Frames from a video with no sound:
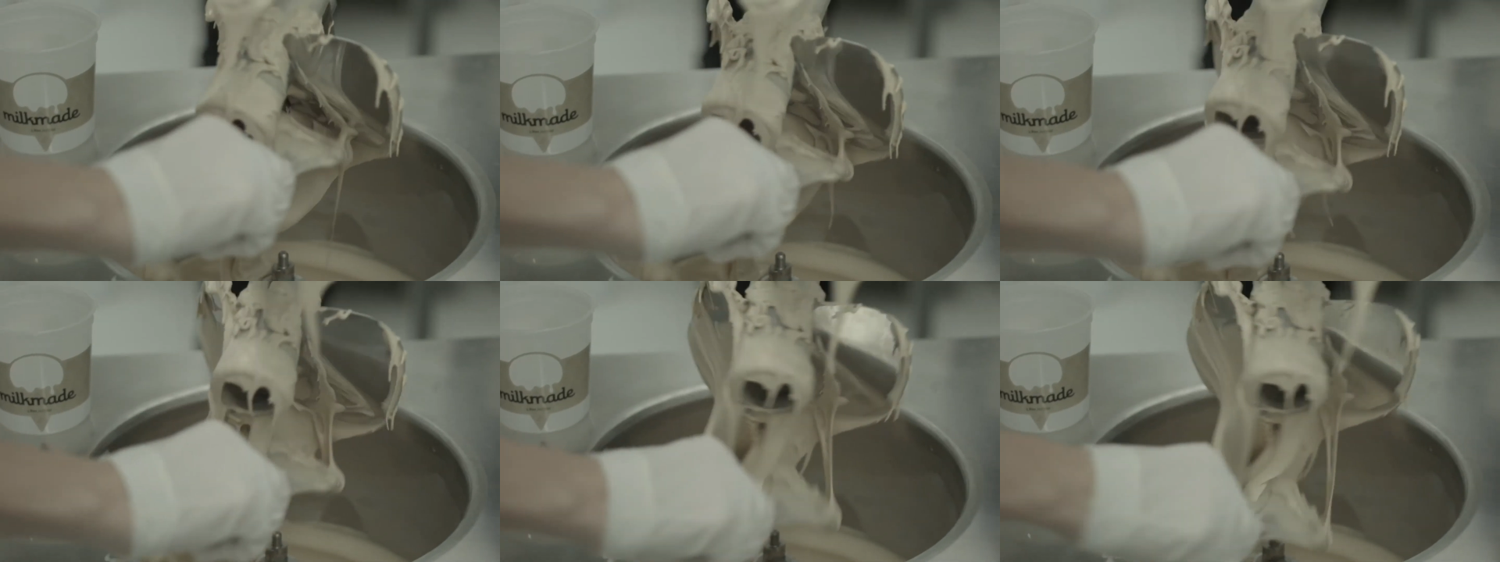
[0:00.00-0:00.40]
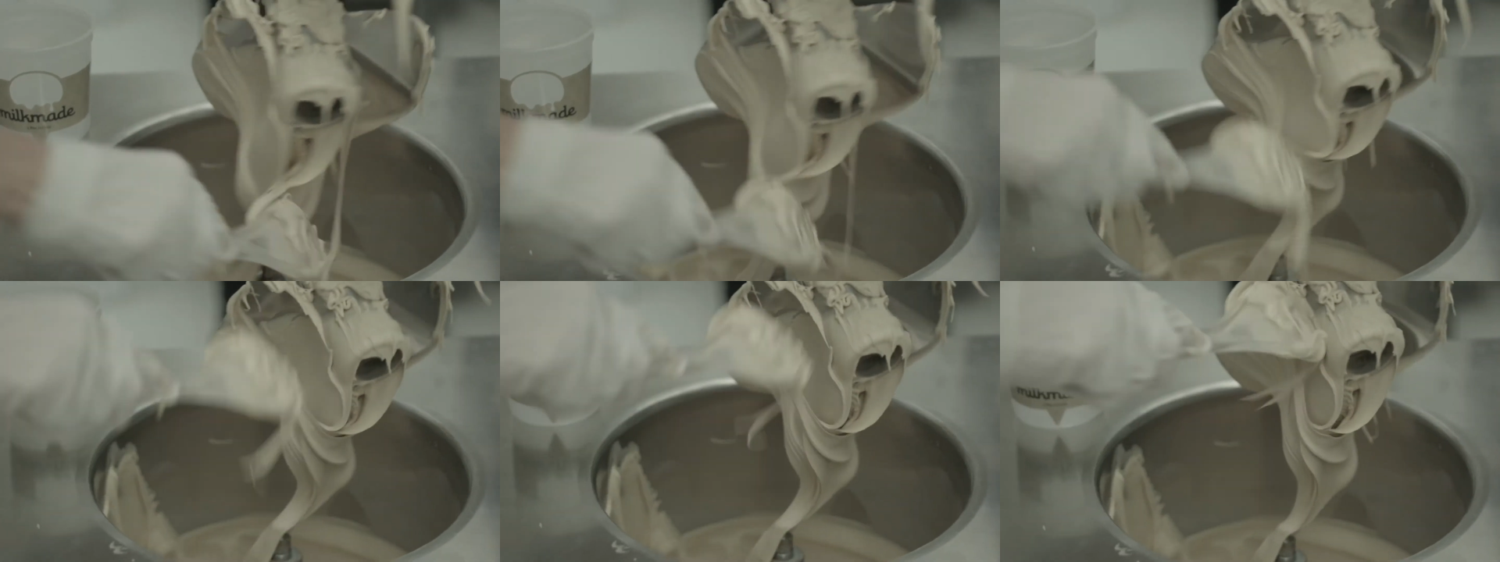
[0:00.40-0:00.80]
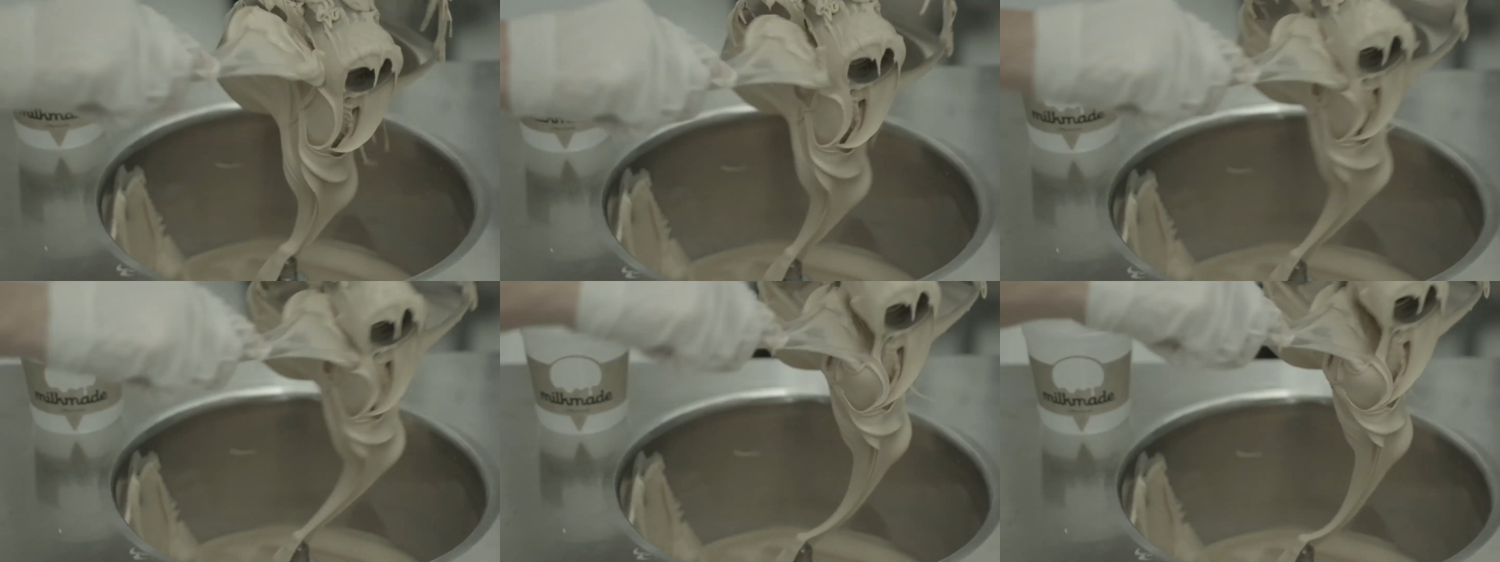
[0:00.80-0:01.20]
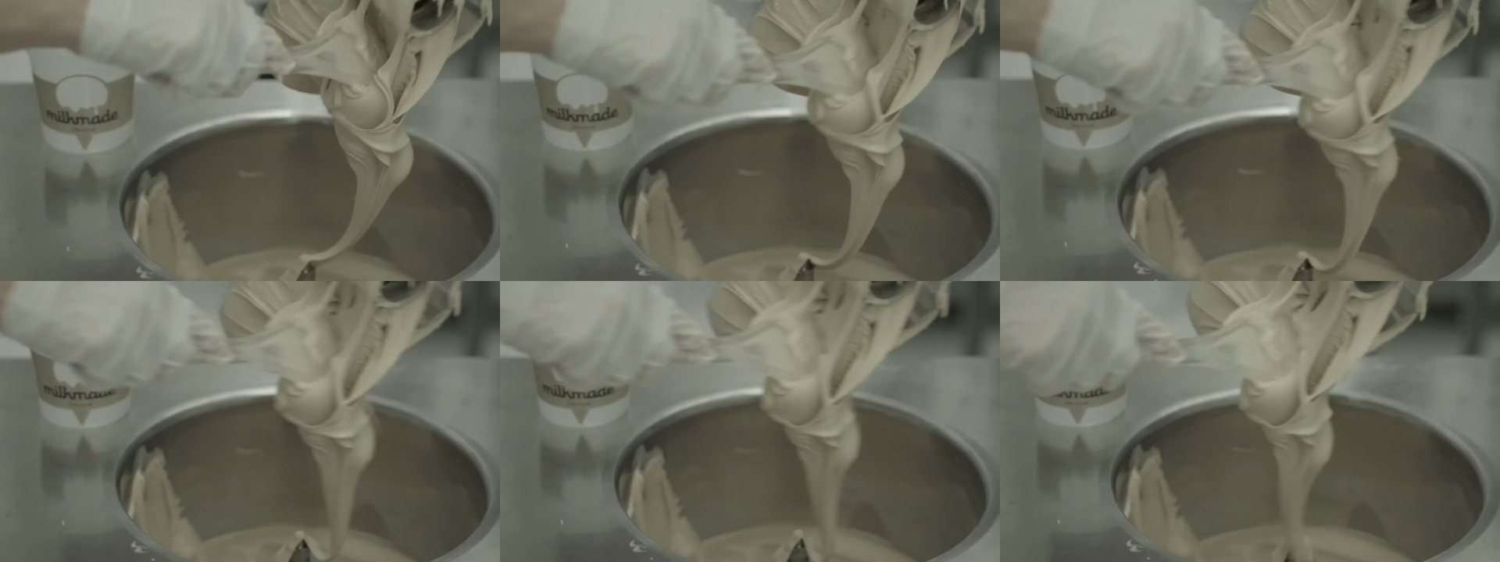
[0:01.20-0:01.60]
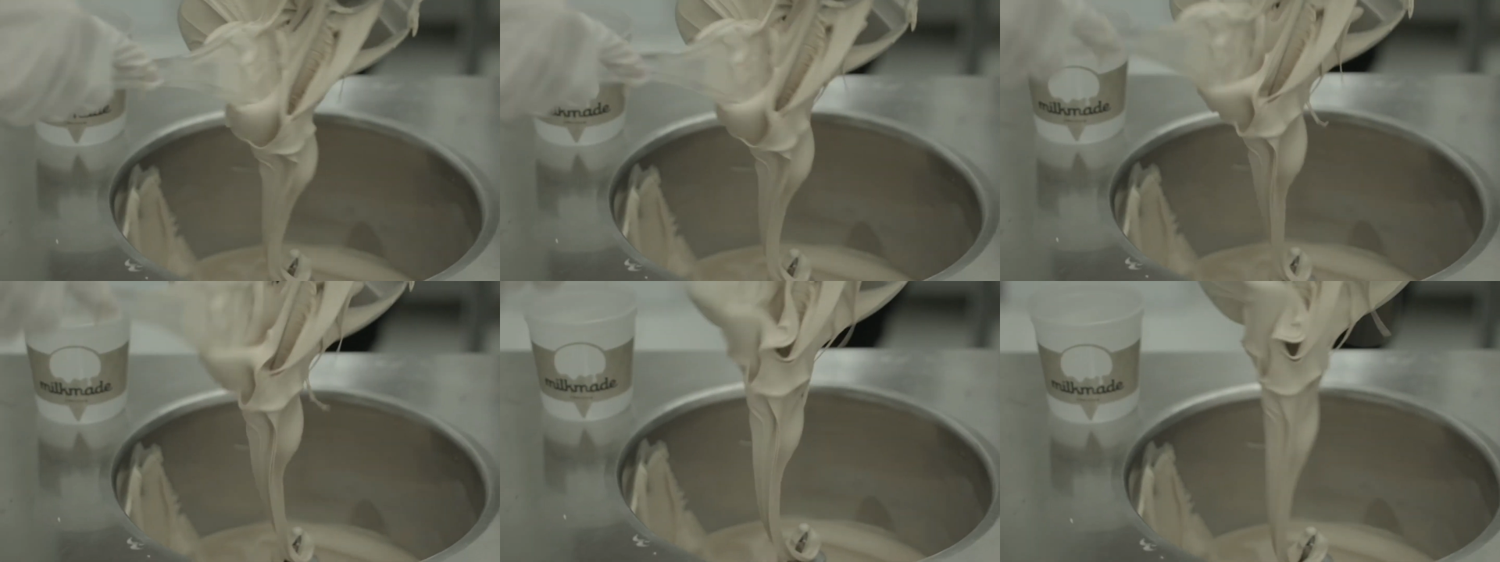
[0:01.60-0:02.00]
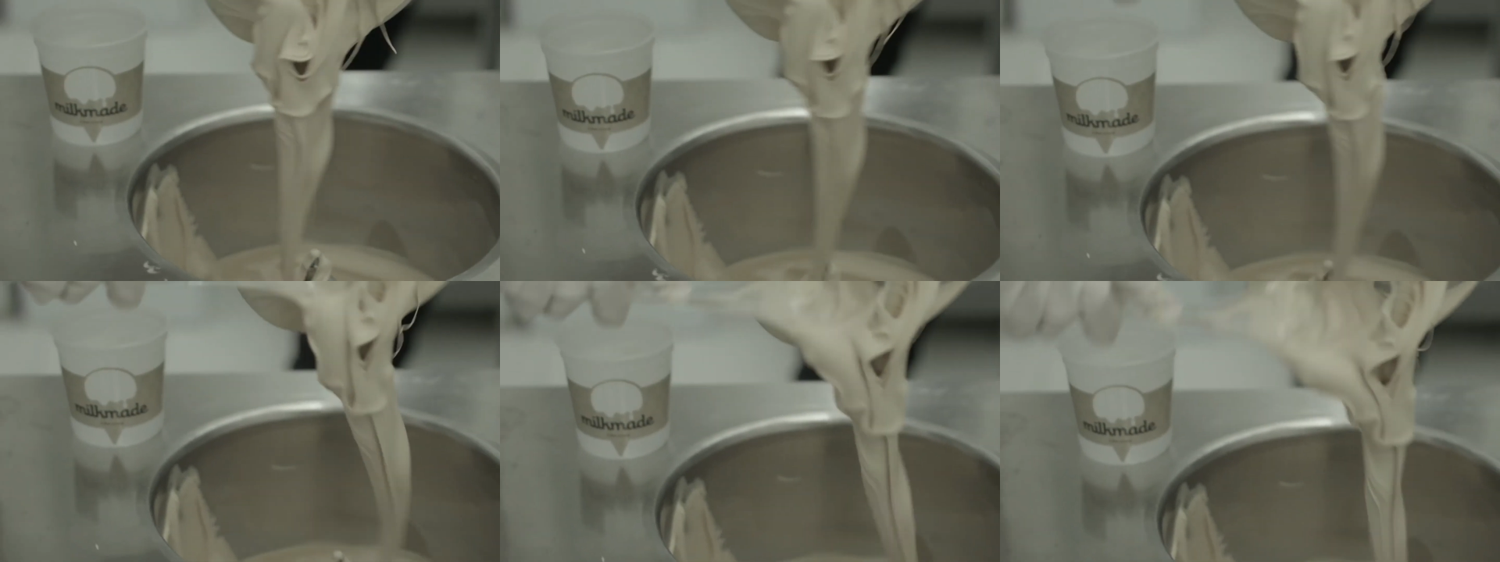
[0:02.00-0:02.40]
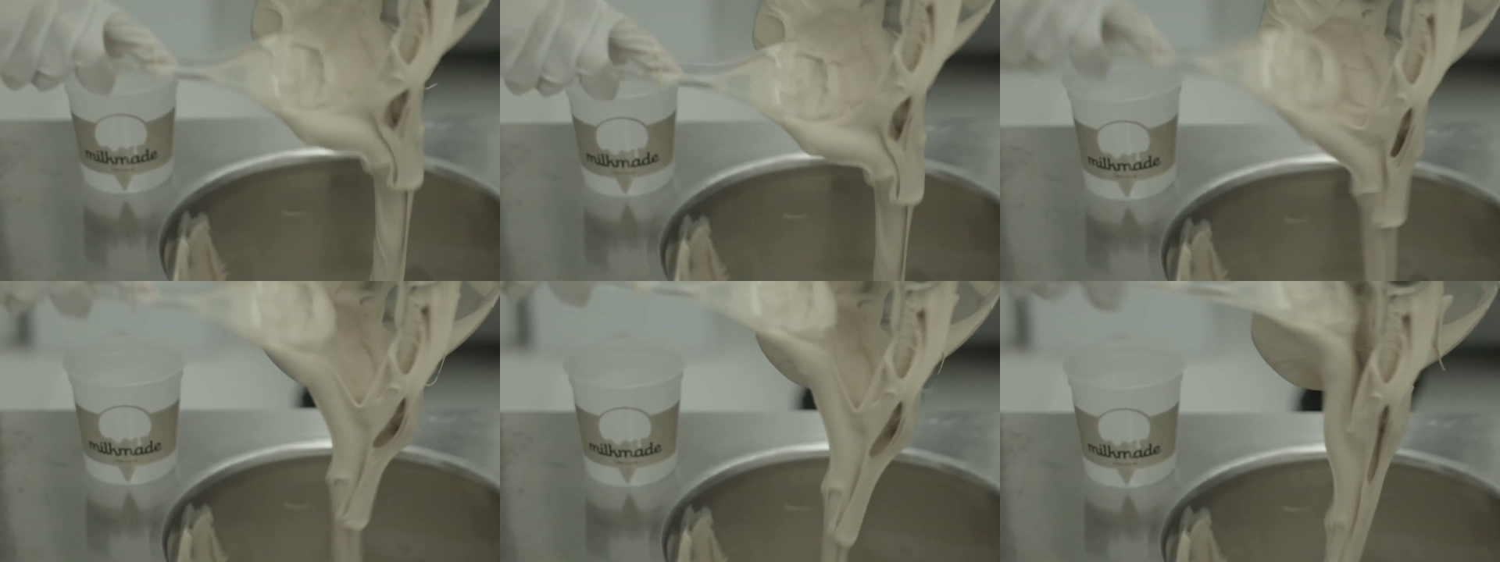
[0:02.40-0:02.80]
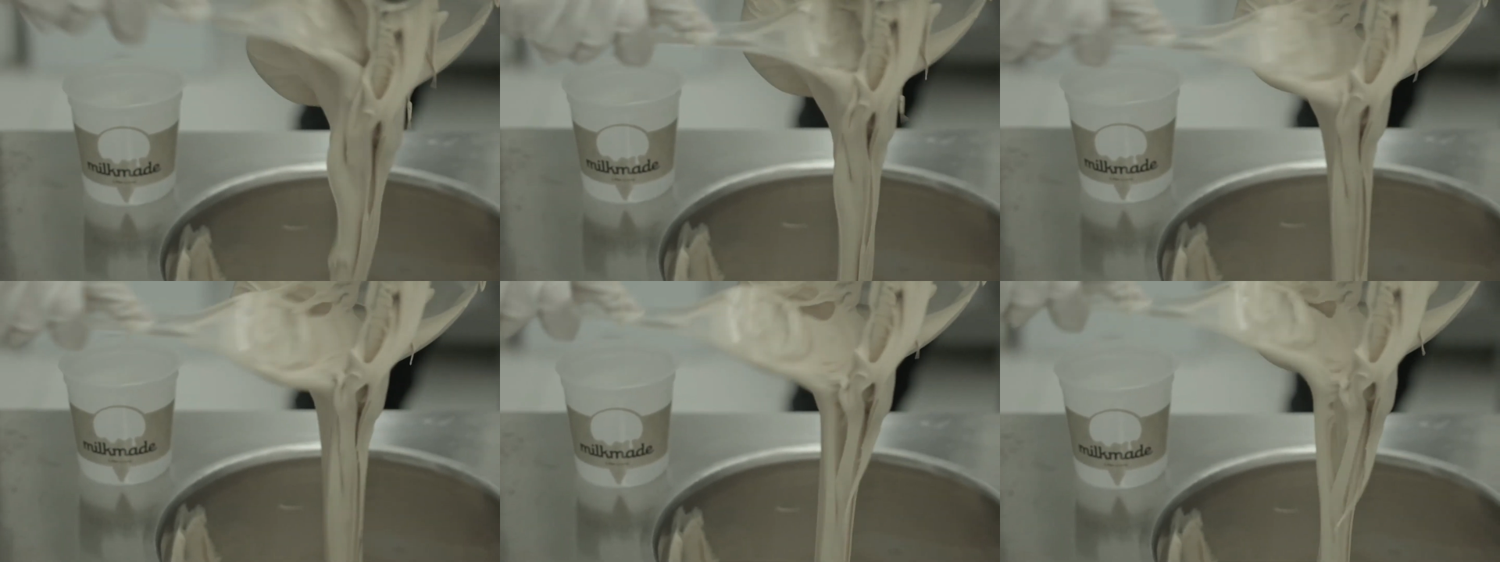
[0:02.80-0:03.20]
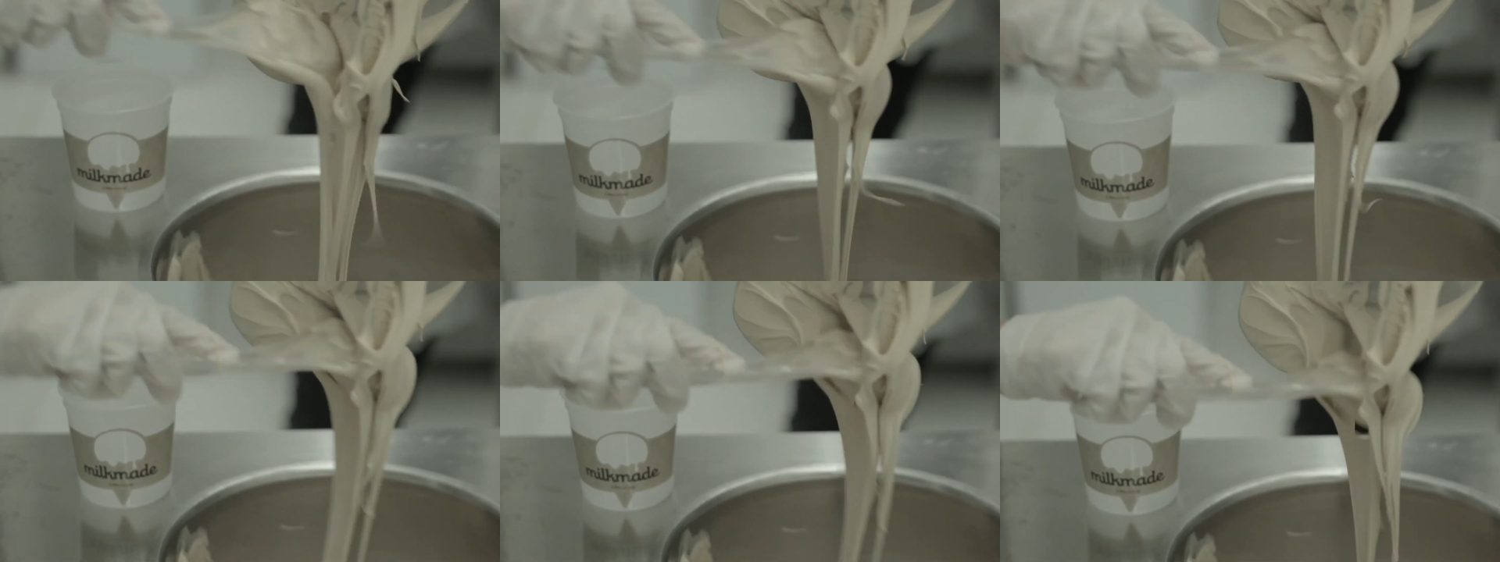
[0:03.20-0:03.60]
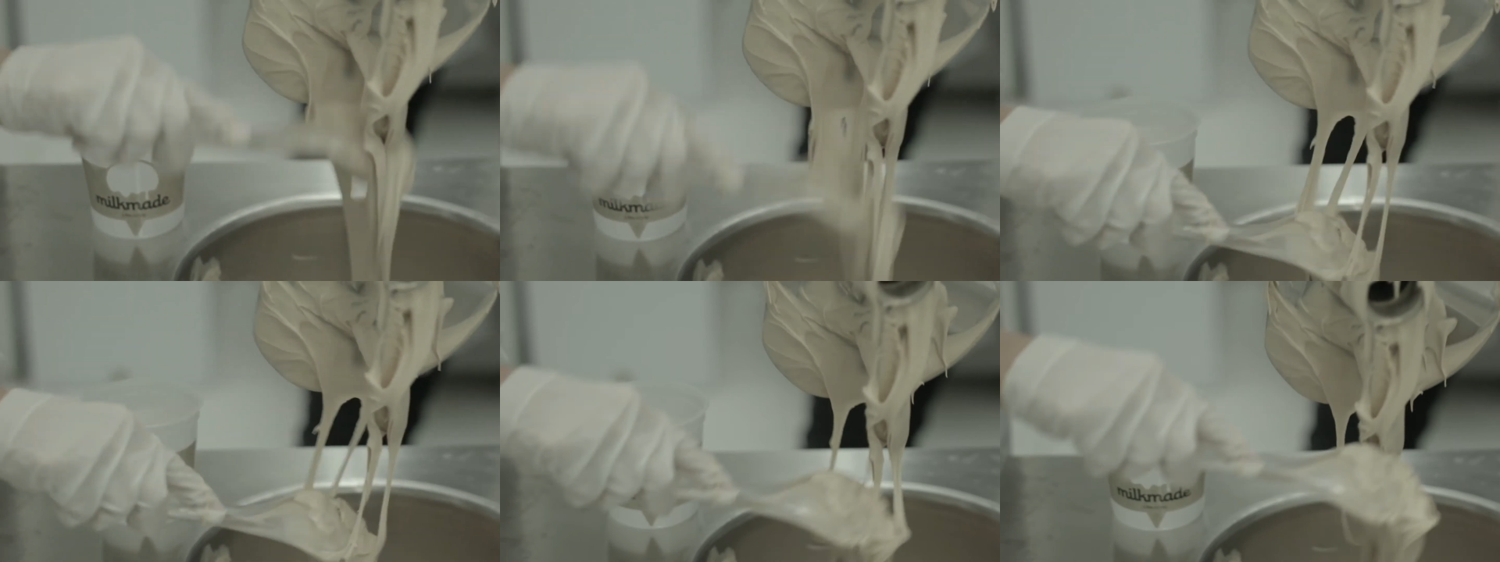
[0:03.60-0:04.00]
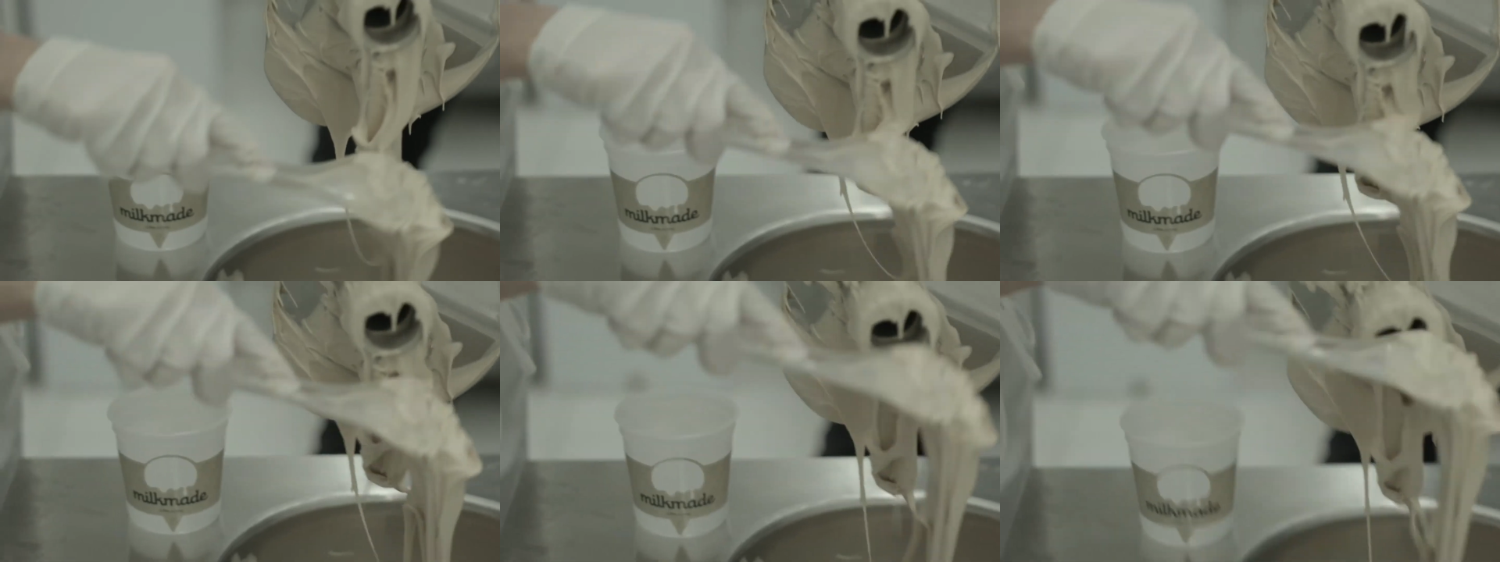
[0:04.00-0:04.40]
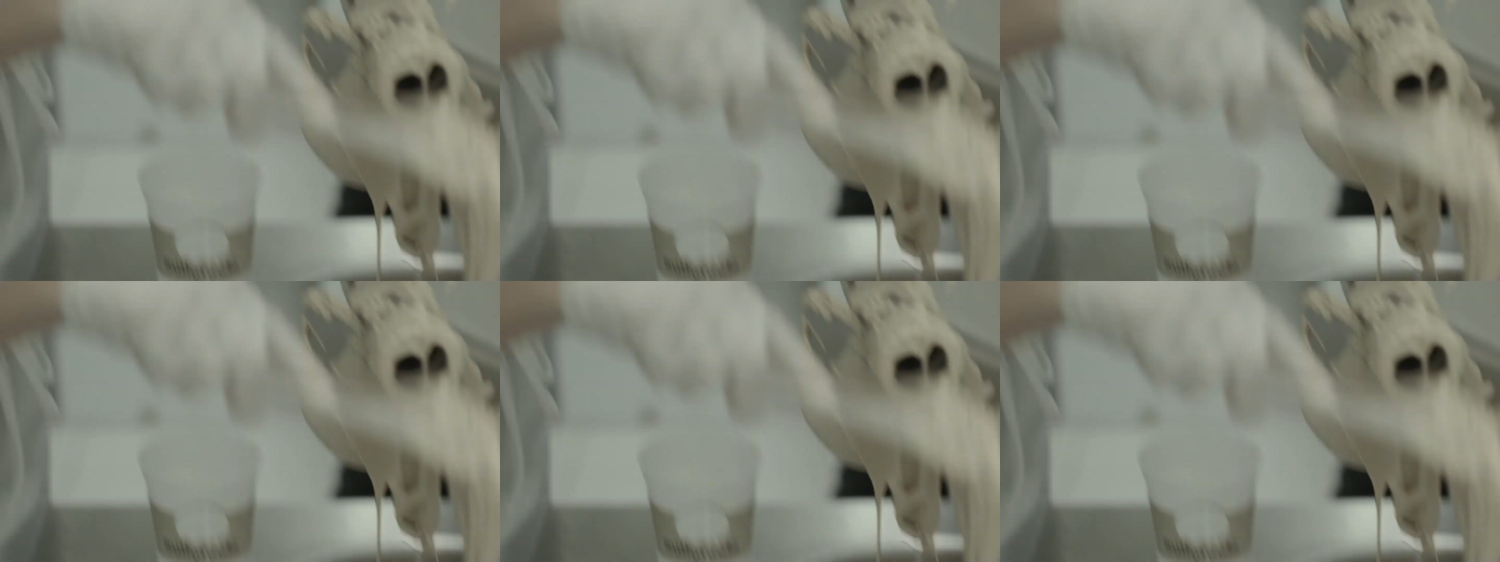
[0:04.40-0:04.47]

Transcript: No face is visible, so there are no lips to read.